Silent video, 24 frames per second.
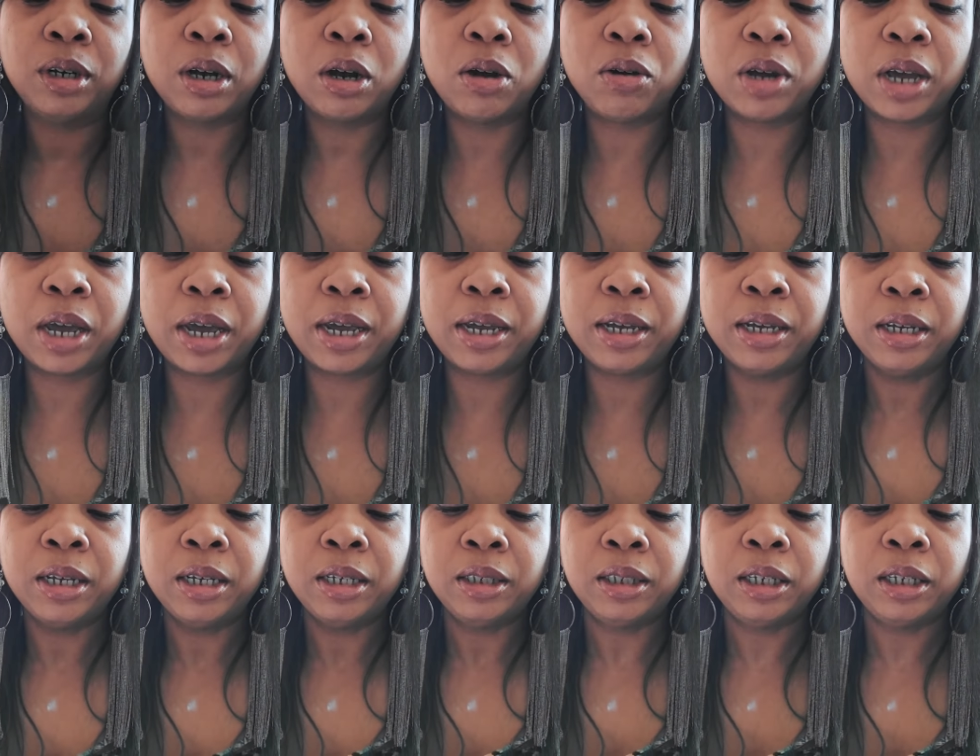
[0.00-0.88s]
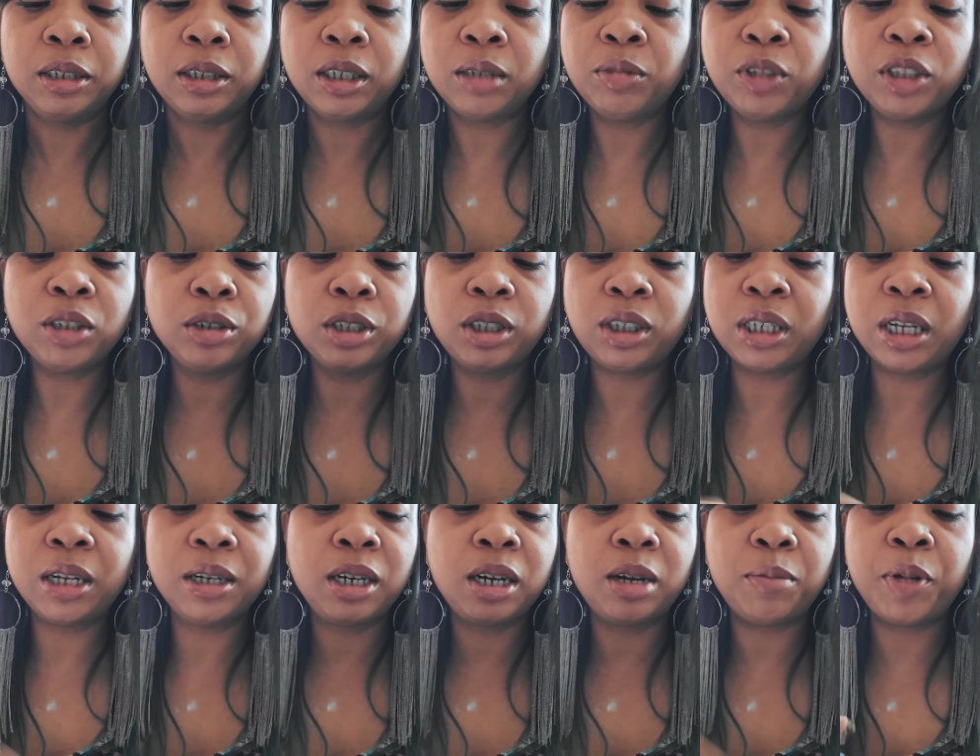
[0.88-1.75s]
Okay, there's some sort of
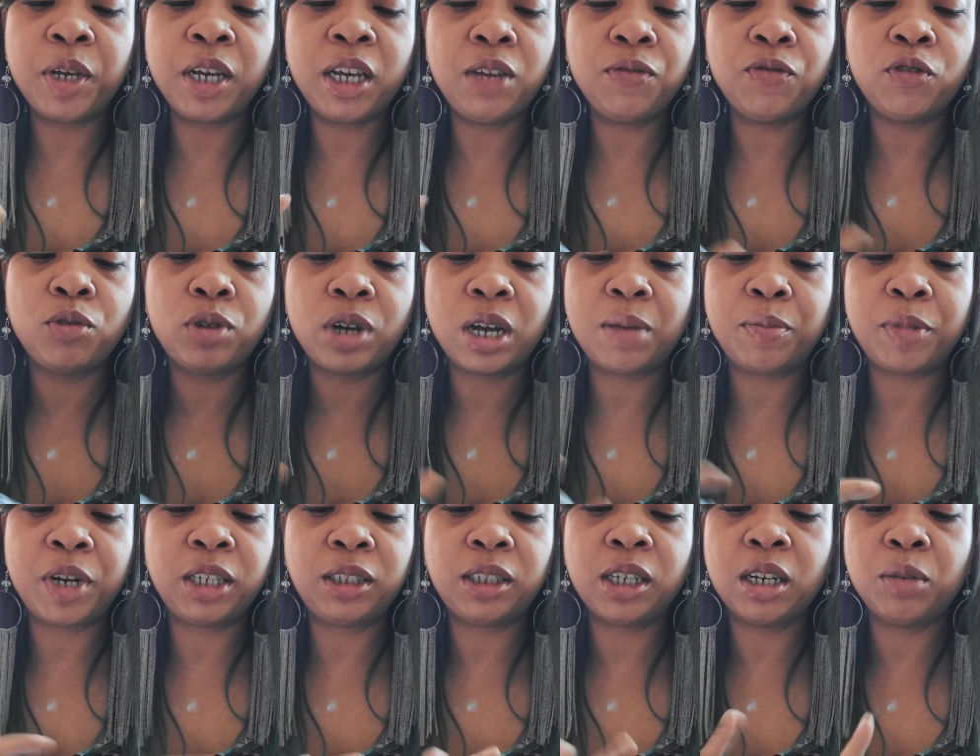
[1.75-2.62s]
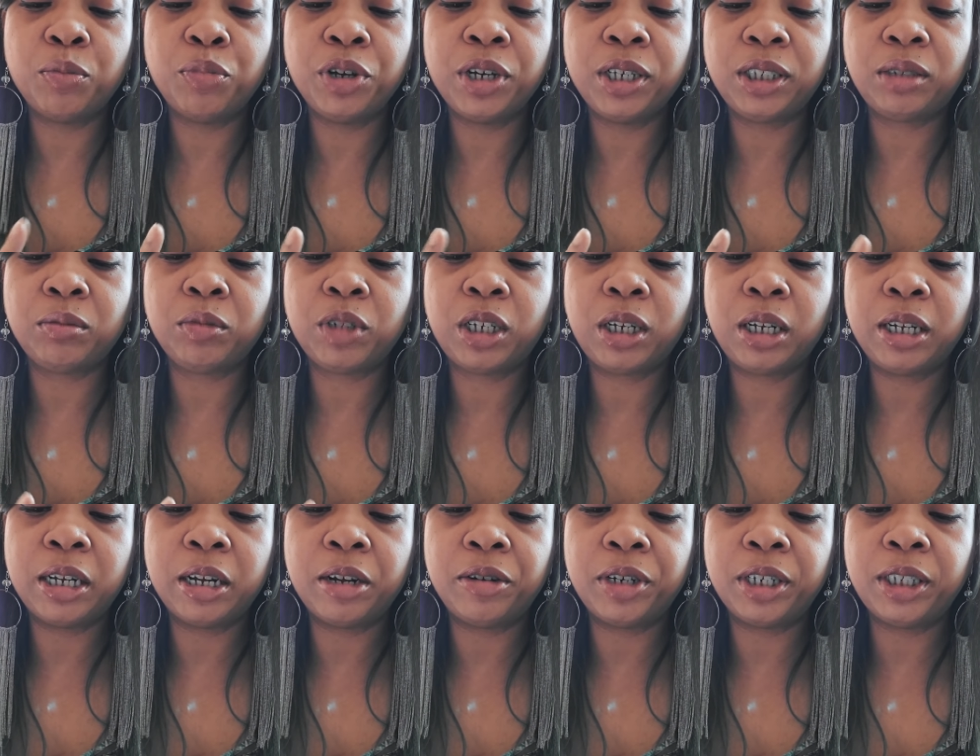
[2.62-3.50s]
sudden upheaval coming that's going to bring some
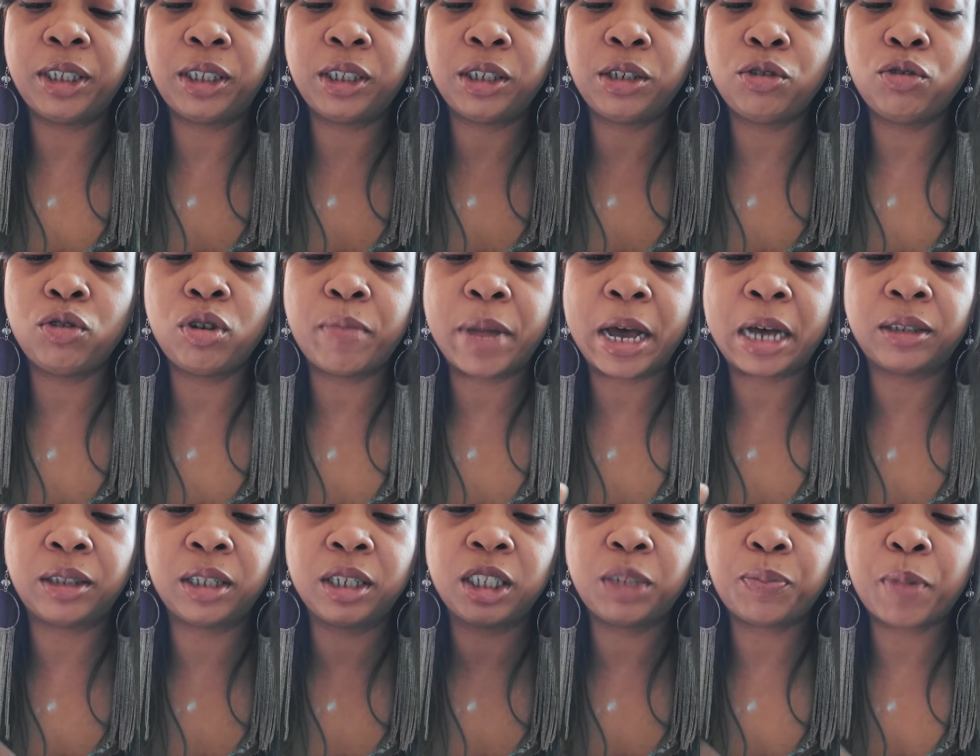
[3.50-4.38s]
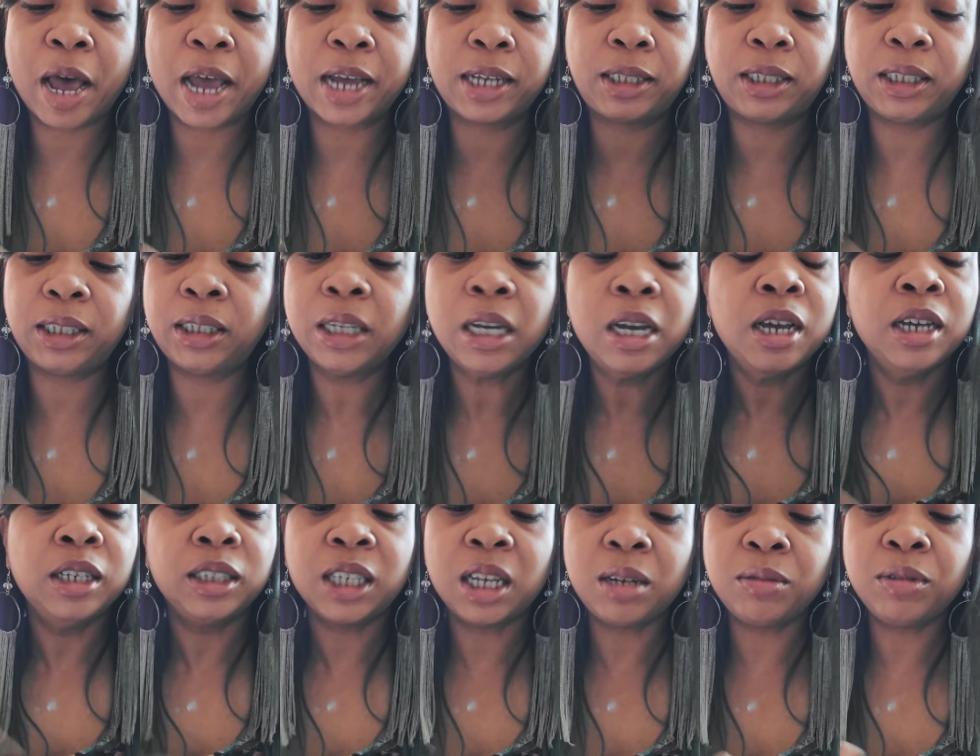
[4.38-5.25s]
clarity to you about this Pisces.
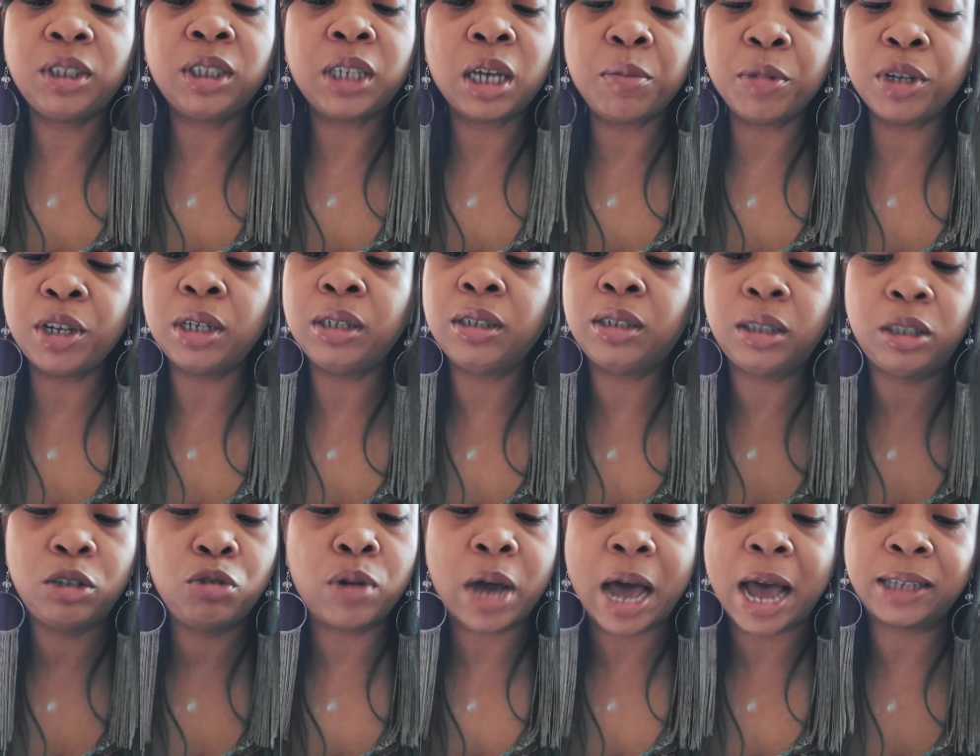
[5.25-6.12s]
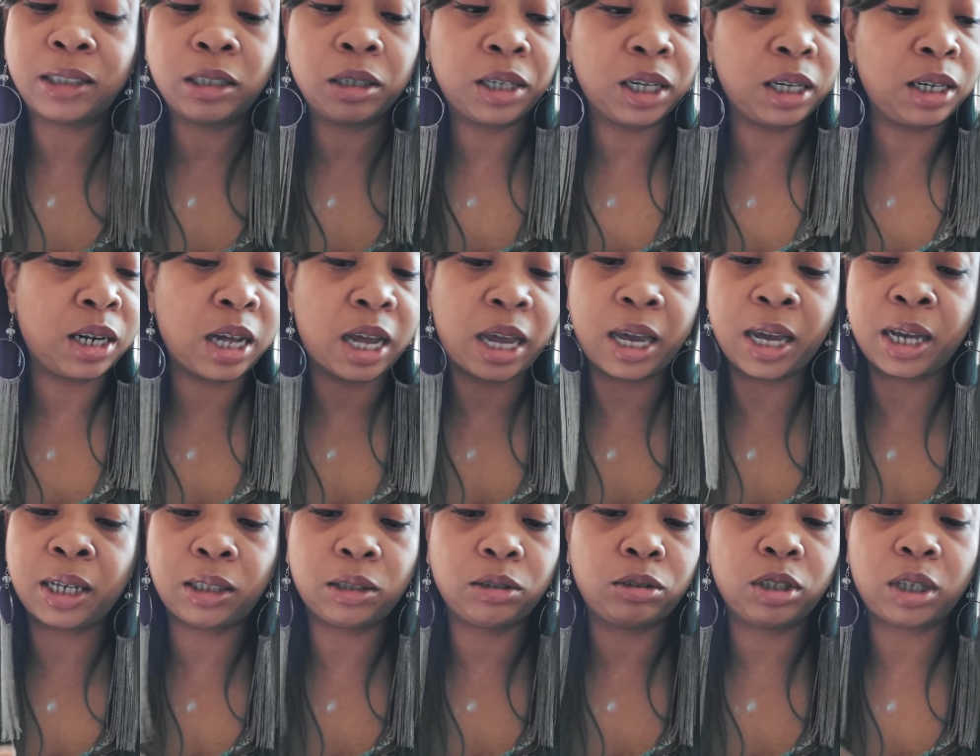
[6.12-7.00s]
Some some of you guys are getting the
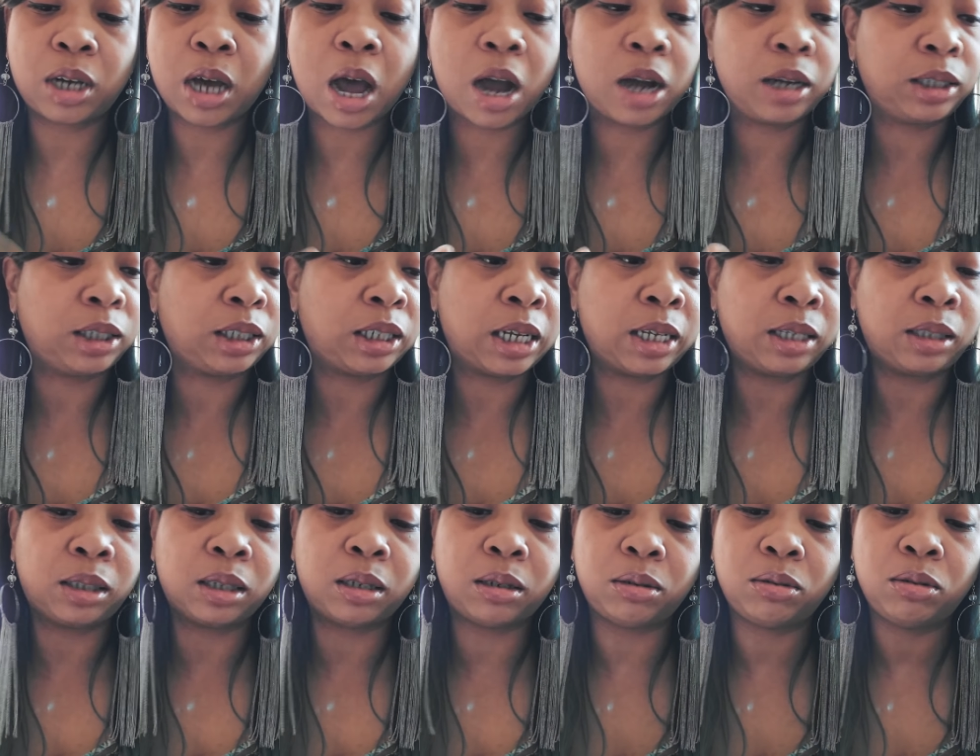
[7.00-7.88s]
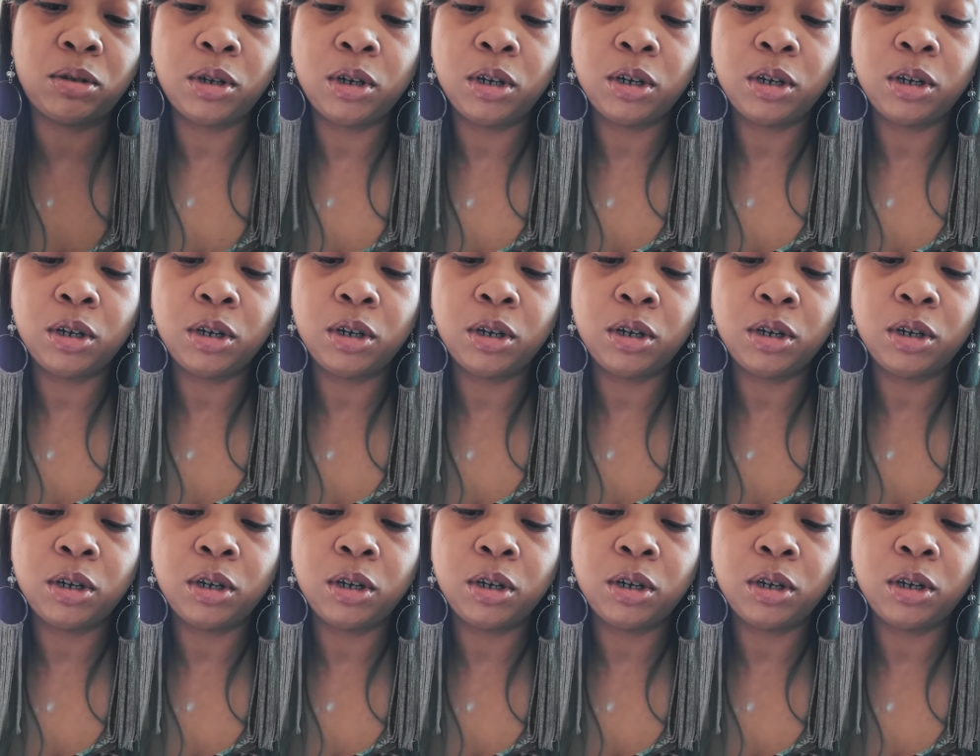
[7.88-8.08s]
answers. The card says so.